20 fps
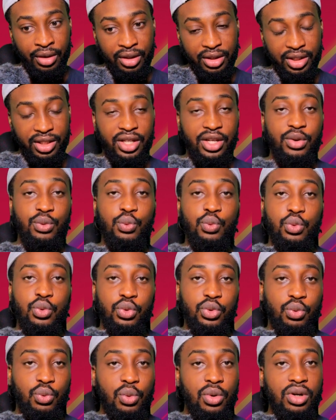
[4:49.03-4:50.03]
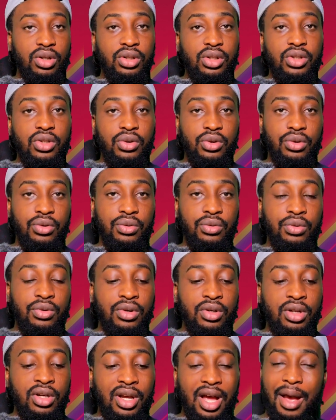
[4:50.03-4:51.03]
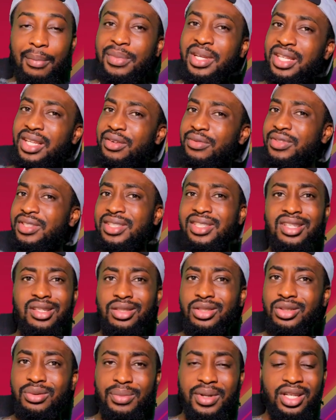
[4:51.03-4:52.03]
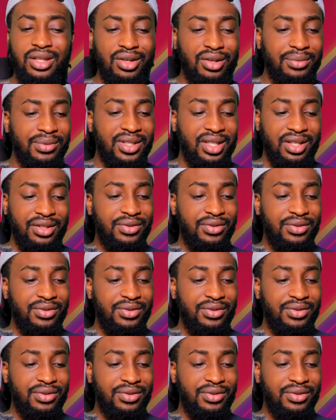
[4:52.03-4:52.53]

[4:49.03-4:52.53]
They would want to, I mean, they've seen so many upsets.